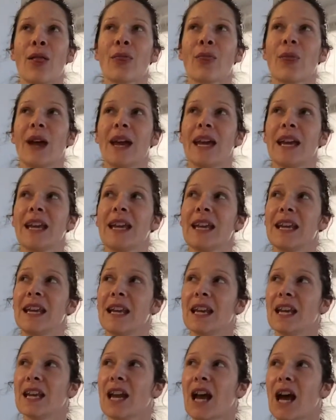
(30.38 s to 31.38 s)

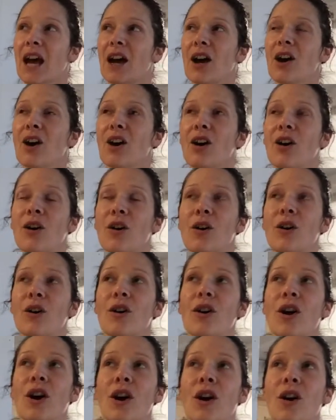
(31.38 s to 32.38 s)
They
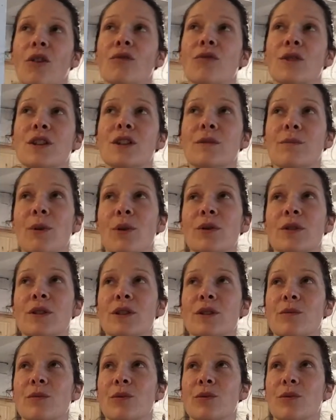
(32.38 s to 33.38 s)
are
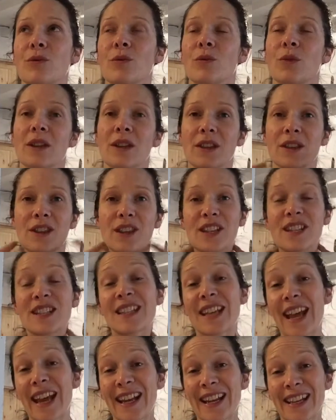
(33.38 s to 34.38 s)
responsible with the
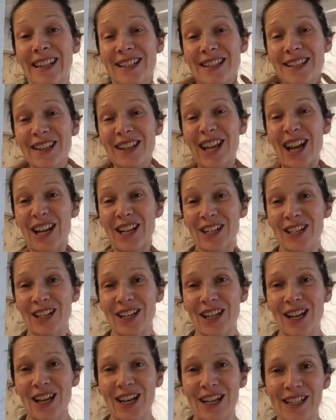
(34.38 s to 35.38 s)
scalene, so the
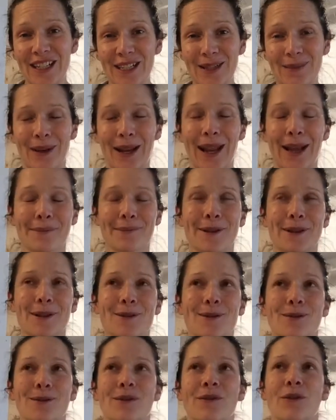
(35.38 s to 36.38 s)
underlying deeper neck
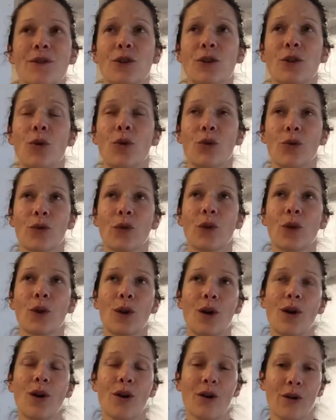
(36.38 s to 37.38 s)
muscles, for an awful
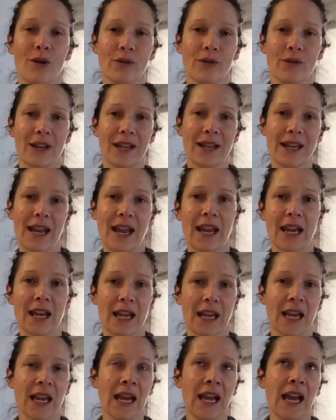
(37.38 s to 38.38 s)
lot of
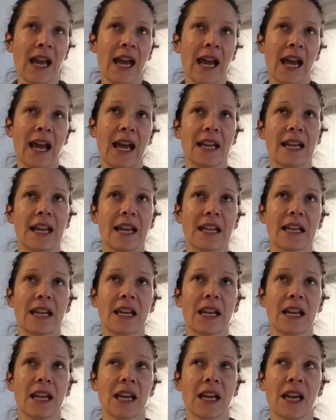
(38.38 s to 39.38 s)
neck,
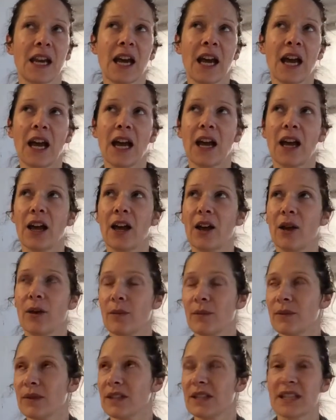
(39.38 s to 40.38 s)
headache,
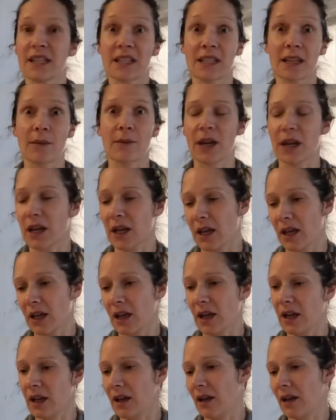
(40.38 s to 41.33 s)
systemic,